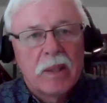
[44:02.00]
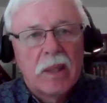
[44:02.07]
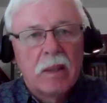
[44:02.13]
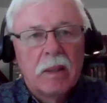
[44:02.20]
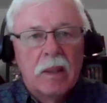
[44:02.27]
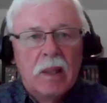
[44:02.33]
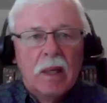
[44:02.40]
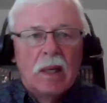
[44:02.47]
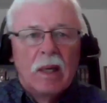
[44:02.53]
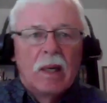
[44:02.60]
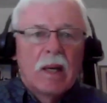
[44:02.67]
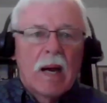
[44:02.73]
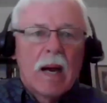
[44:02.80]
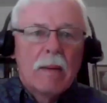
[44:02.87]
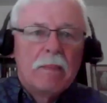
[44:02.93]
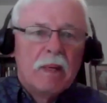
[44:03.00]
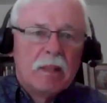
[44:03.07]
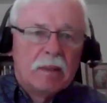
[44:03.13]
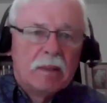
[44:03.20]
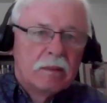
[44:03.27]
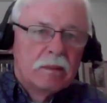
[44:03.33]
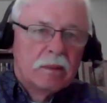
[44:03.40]
the
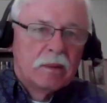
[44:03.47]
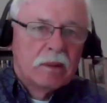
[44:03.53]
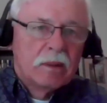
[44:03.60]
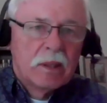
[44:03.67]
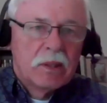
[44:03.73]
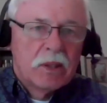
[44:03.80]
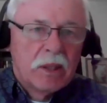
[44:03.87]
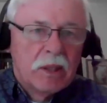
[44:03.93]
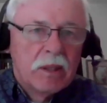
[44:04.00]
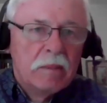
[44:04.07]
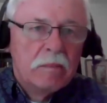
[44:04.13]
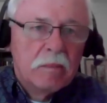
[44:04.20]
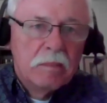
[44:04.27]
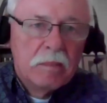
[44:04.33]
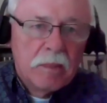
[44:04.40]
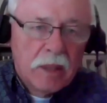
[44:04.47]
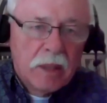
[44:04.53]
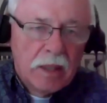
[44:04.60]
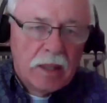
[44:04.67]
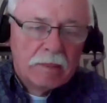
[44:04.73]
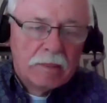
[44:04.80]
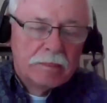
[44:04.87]
Kaaba that's in
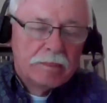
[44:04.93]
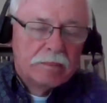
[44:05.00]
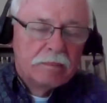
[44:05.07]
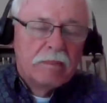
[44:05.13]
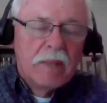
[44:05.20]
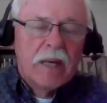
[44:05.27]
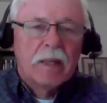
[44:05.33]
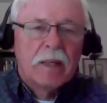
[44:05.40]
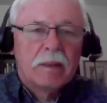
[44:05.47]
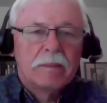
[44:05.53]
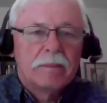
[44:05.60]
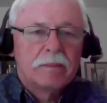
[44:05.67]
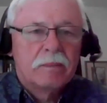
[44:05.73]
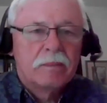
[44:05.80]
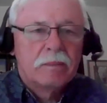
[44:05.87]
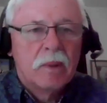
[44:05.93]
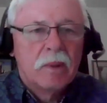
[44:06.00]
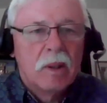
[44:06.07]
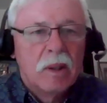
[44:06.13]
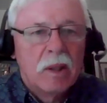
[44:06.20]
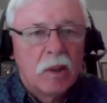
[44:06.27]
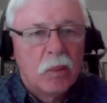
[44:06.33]
Mecca,
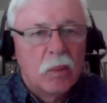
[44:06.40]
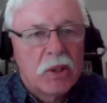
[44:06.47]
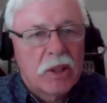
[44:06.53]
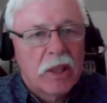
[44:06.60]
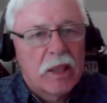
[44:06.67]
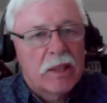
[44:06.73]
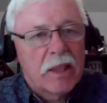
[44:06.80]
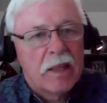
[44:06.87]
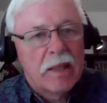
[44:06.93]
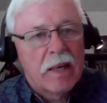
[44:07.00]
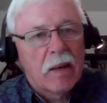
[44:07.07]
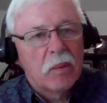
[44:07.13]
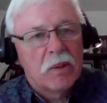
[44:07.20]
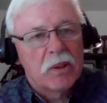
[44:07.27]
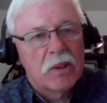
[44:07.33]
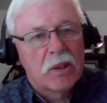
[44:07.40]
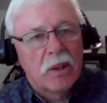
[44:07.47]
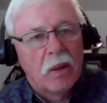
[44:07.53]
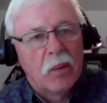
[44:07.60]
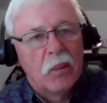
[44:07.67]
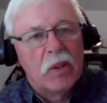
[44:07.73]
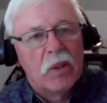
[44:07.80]
in which they say that was
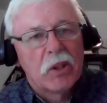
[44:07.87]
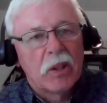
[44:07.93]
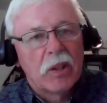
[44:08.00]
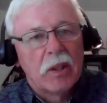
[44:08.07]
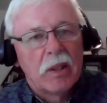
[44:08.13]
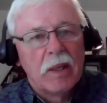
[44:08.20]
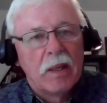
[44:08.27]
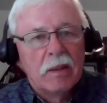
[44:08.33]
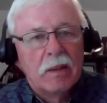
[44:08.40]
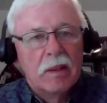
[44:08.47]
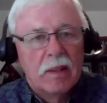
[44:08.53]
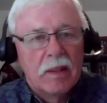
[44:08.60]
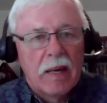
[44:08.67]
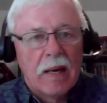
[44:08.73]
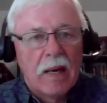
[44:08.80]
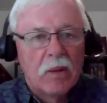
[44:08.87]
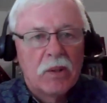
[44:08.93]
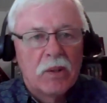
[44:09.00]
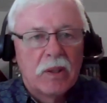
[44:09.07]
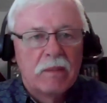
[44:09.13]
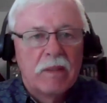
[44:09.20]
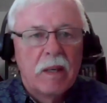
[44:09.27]
originally the
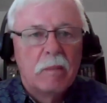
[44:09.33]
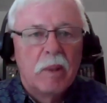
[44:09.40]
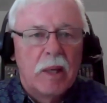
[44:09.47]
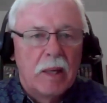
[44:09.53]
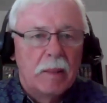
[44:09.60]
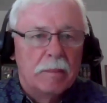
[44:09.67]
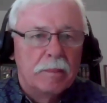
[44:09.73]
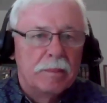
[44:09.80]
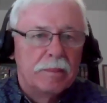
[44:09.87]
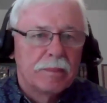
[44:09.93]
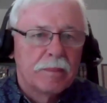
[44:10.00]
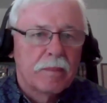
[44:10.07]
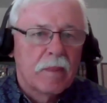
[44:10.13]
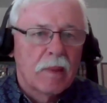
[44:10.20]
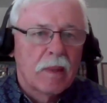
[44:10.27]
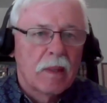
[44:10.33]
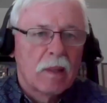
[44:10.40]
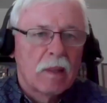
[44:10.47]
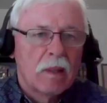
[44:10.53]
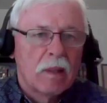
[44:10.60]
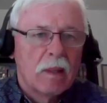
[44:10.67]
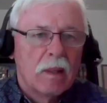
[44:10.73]
house of Abraham.
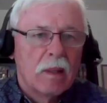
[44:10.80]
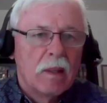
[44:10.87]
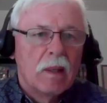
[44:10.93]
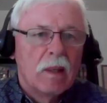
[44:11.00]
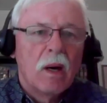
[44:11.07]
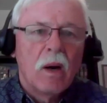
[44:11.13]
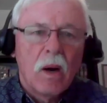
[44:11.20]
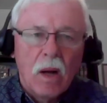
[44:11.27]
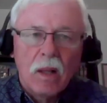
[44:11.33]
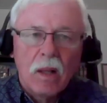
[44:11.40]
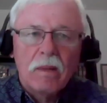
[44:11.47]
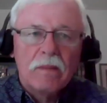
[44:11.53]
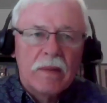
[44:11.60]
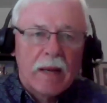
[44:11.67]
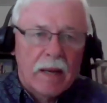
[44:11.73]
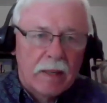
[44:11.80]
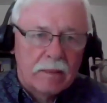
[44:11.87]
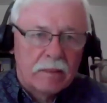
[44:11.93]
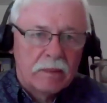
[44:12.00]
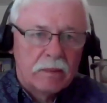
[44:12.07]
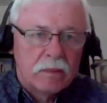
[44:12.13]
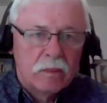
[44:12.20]
All of that
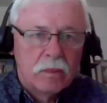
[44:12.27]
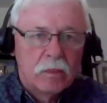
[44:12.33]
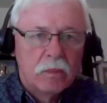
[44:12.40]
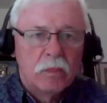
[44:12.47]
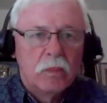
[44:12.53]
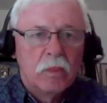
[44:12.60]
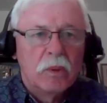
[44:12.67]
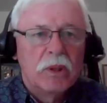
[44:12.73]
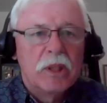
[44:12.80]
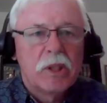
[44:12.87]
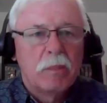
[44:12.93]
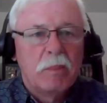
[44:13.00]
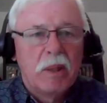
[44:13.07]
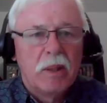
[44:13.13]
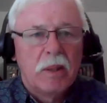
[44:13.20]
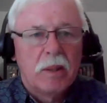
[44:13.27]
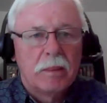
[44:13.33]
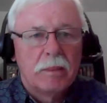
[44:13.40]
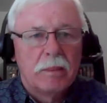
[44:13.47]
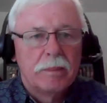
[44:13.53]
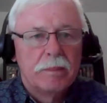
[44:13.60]
will disappear.